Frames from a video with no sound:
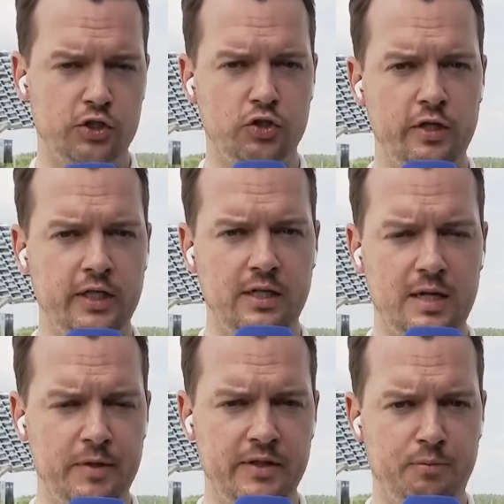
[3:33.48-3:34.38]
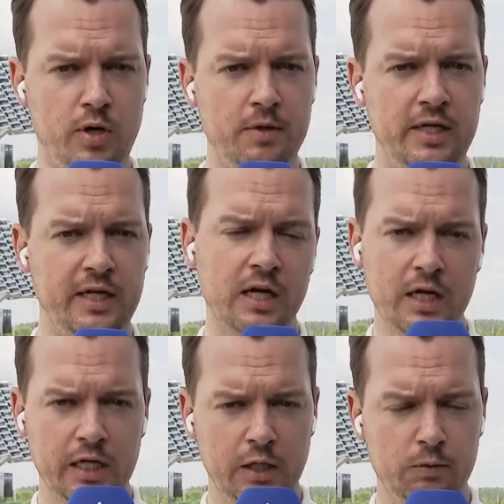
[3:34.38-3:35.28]
join a club in the Premier League.
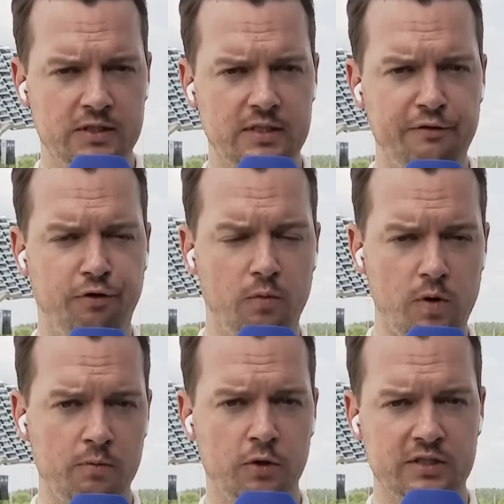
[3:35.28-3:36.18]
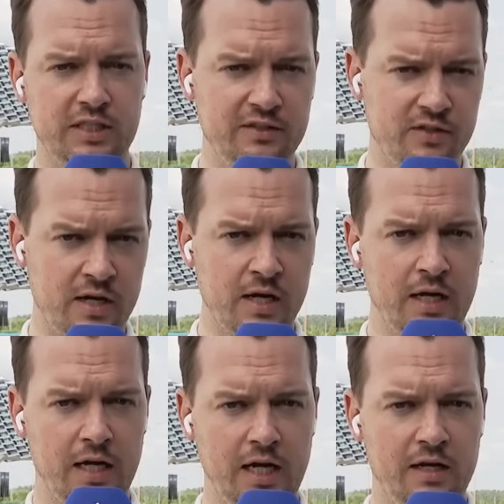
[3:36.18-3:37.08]
He will stay for one more season
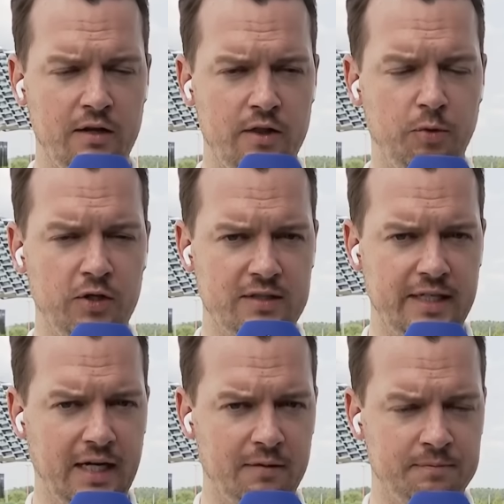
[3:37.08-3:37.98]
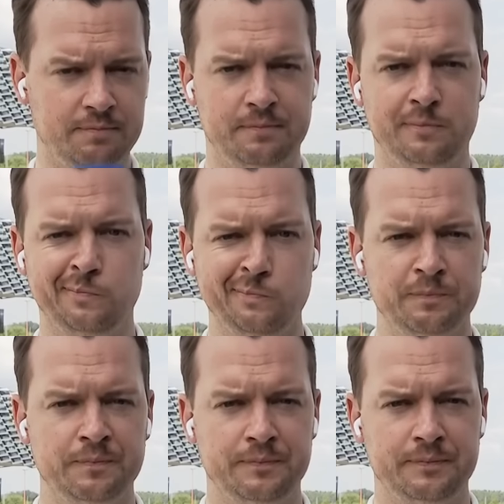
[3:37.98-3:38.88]
in the Bundesliga.
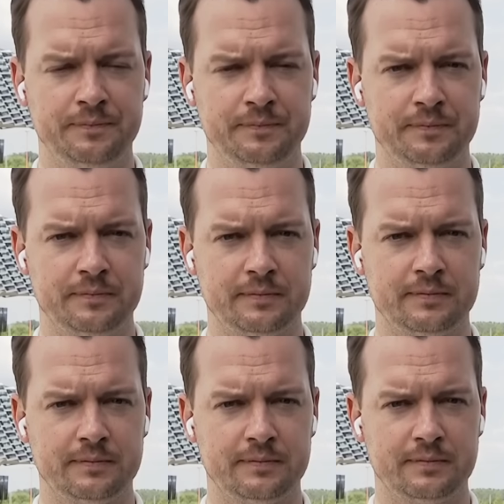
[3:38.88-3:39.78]
And, and what about